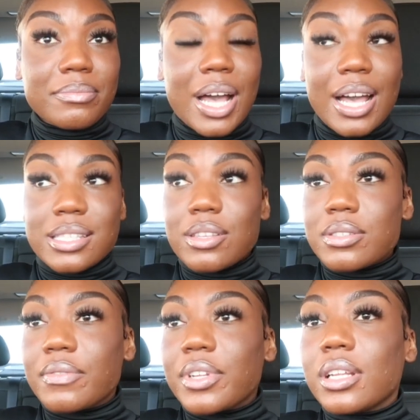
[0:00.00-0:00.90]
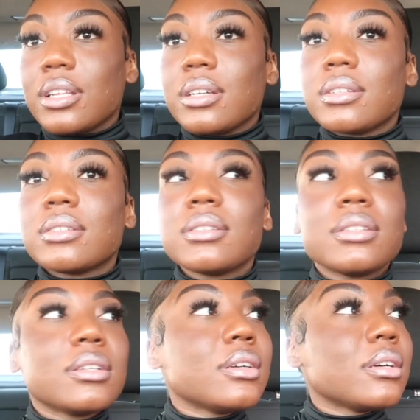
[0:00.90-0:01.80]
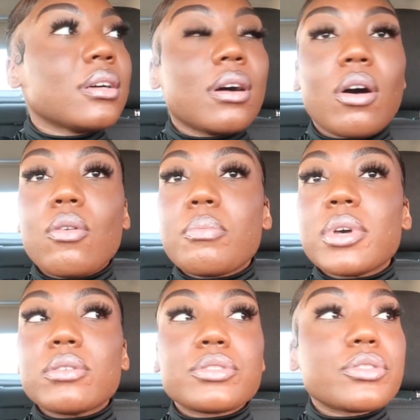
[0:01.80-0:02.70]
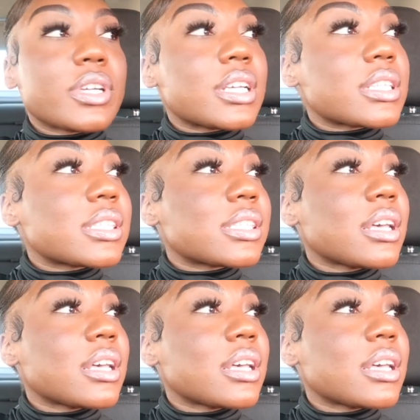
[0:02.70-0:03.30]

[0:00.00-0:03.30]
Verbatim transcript: my iced toasted vanilla oat milk drinks